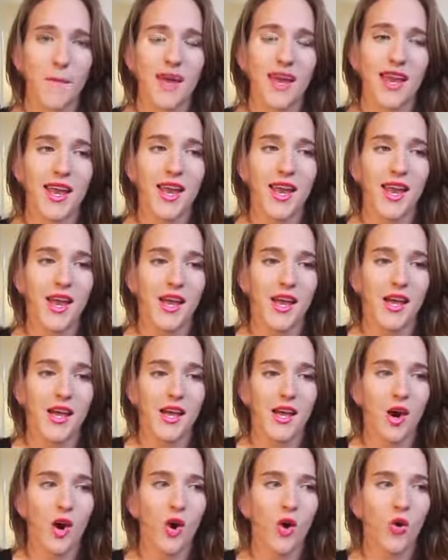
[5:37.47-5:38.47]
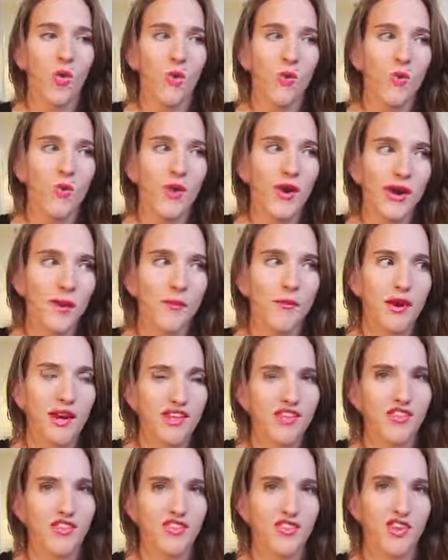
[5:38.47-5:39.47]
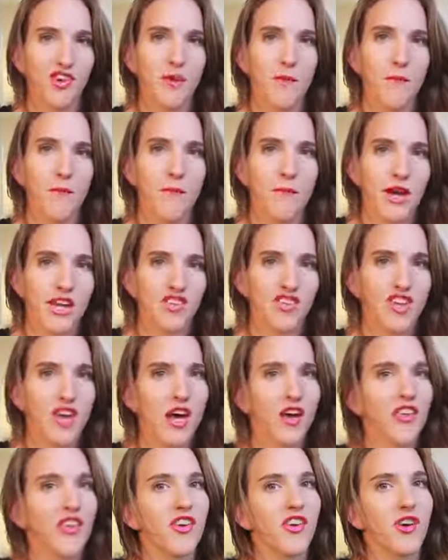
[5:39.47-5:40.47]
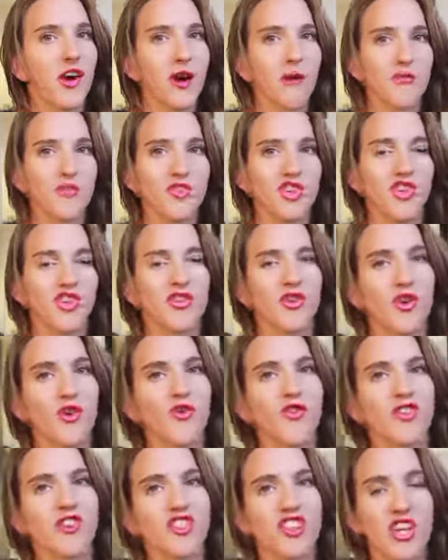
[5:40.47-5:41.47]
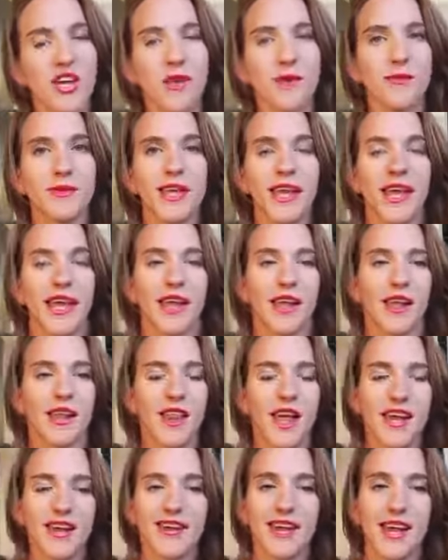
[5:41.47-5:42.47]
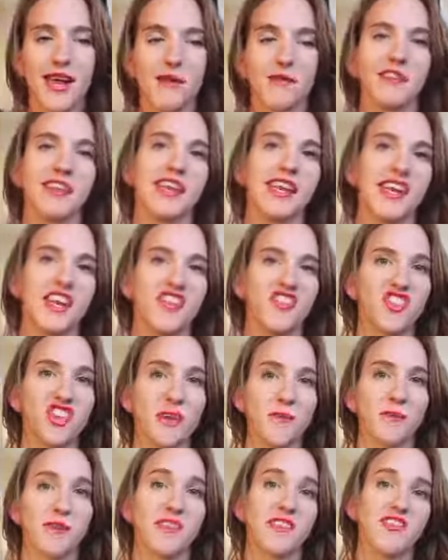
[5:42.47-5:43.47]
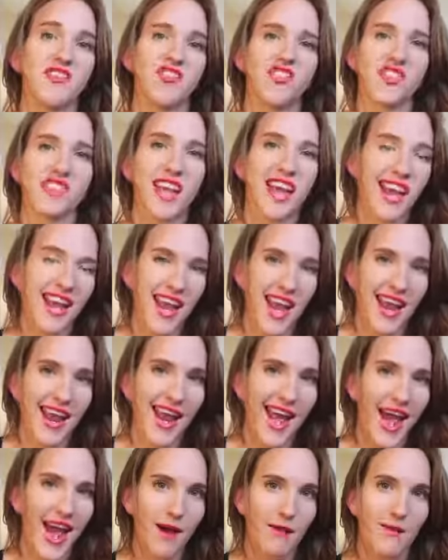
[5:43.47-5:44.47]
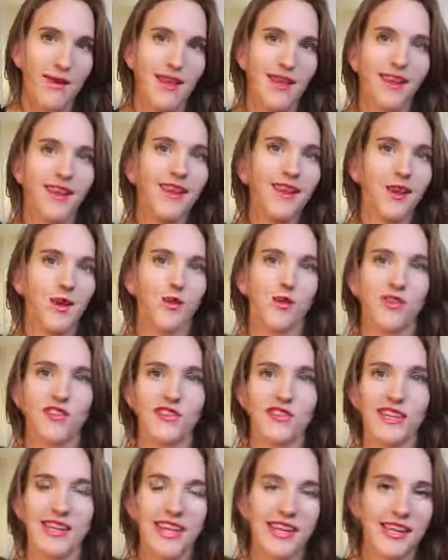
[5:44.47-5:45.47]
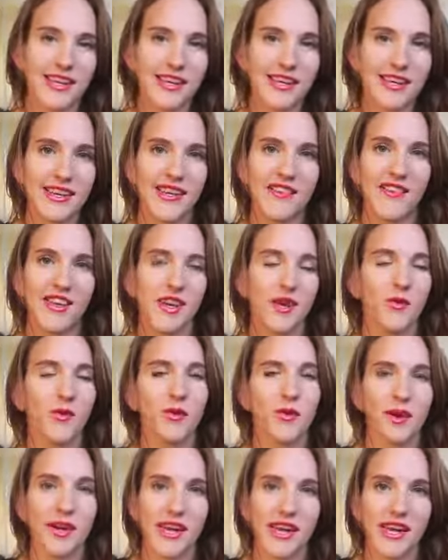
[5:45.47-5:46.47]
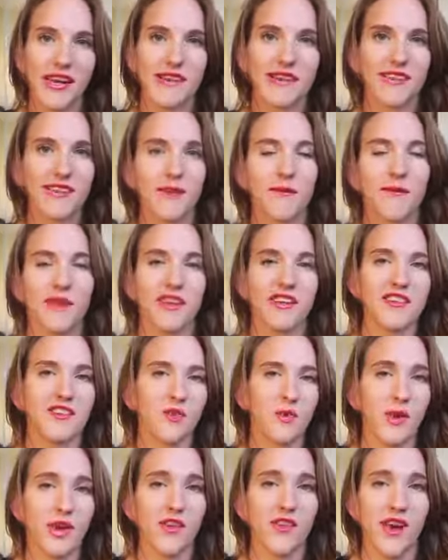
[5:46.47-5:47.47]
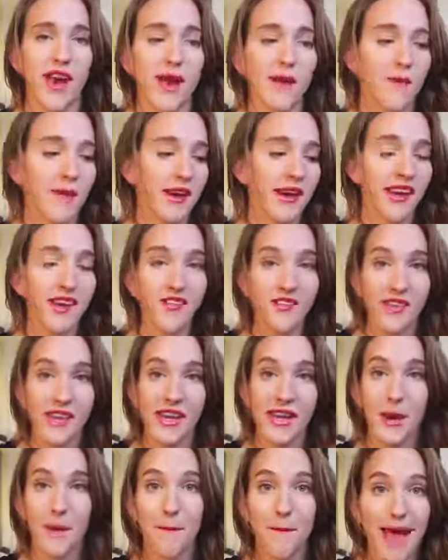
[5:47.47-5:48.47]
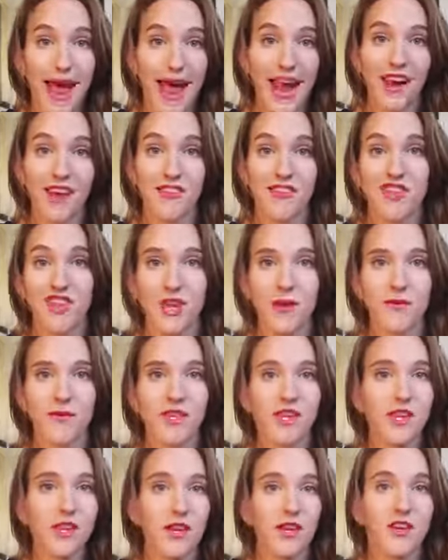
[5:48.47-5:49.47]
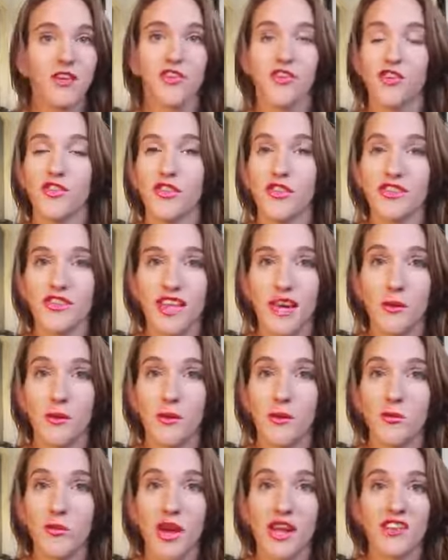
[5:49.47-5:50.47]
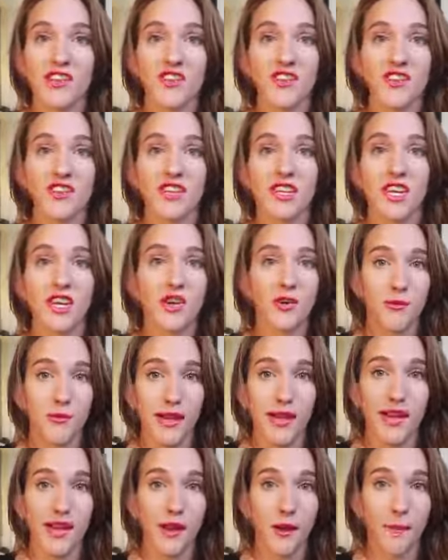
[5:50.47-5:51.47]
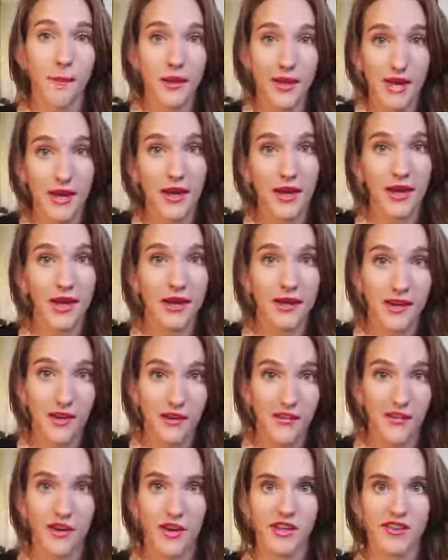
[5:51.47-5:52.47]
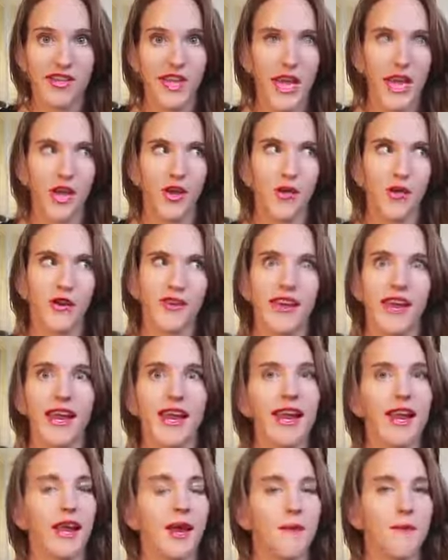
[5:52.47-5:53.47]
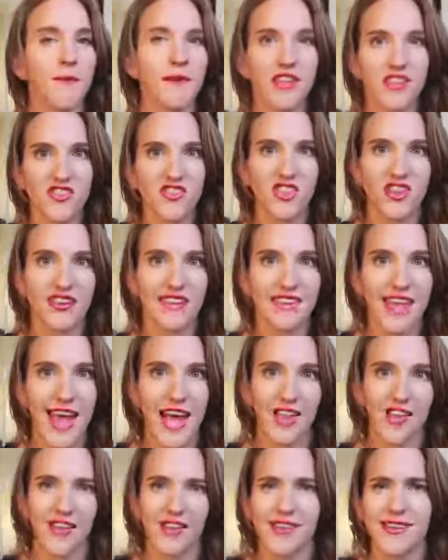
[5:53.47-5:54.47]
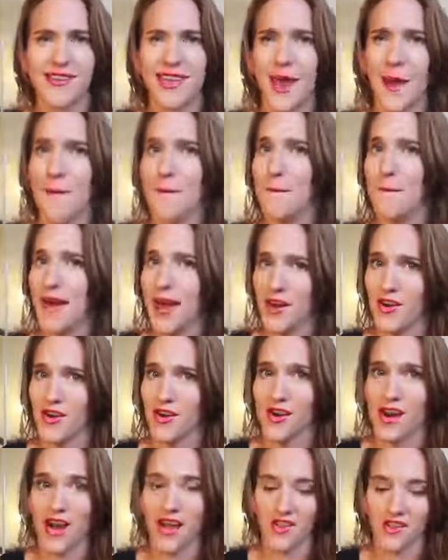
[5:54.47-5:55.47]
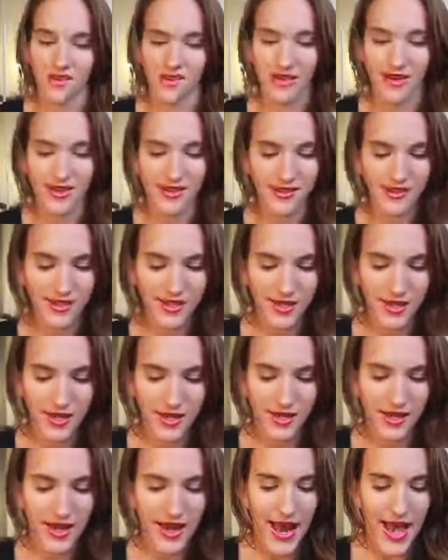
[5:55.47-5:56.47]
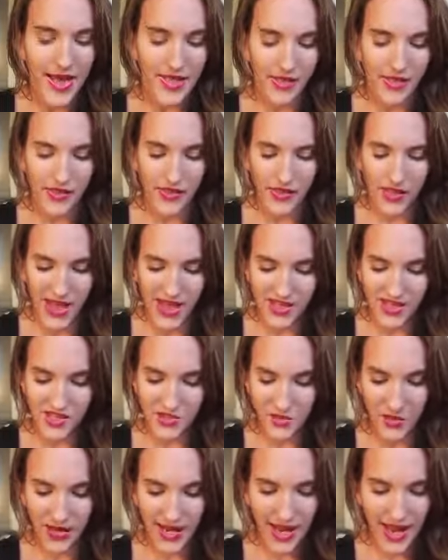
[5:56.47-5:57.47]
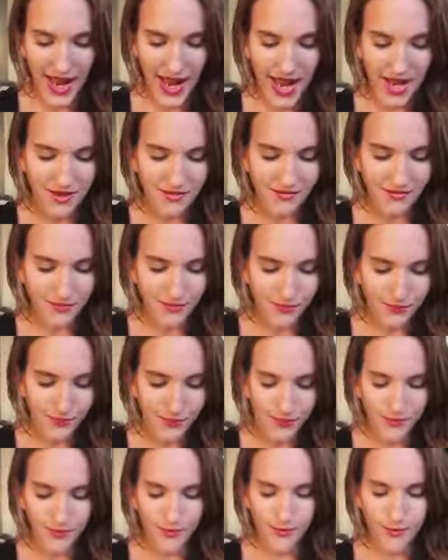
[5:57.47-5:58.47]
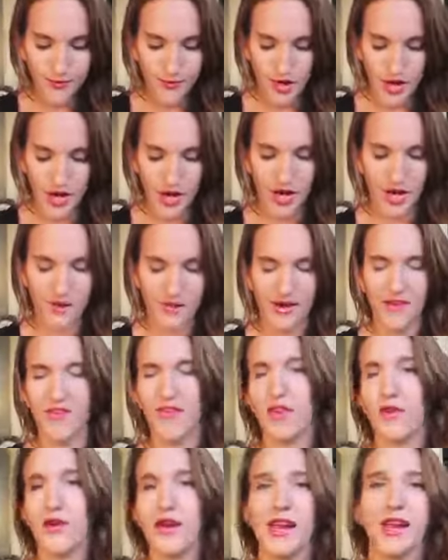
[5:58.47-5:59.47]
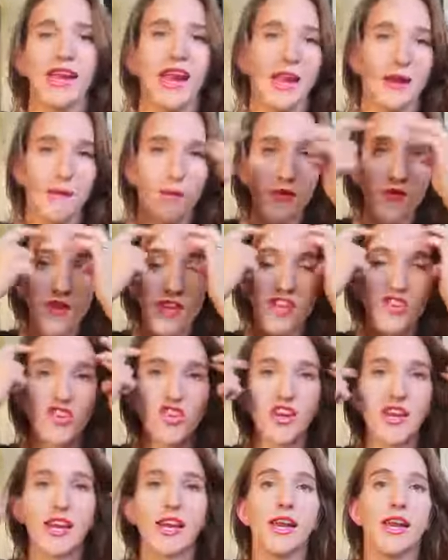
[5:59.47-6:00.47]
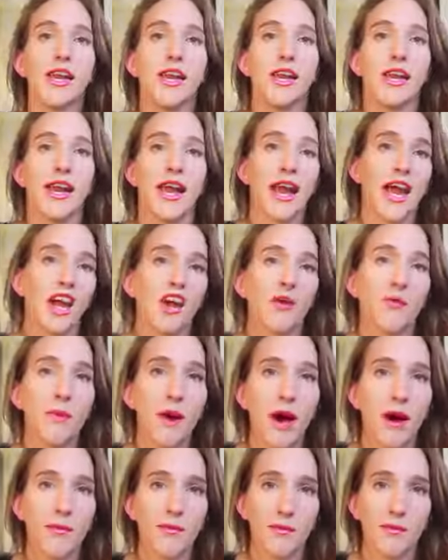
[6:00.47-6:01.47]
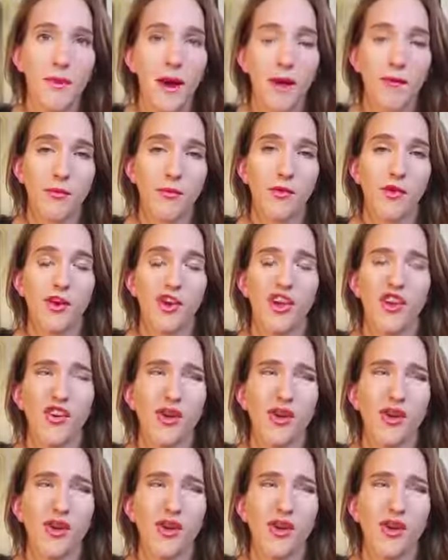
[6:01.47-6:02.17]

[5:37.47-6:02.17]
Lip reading: But whole wheat pretzels are a much healthier option over chips. And a lot of times eating chips is just kind of out of habit. We're sitting at the TV, we want to eat something, so we grab a convenient bag of chips. Do the same with pretzels and you're making a big difference. And you are taking in much less calories and better calories. And then the last one I have, if you need a movie treat, air popped popcorn.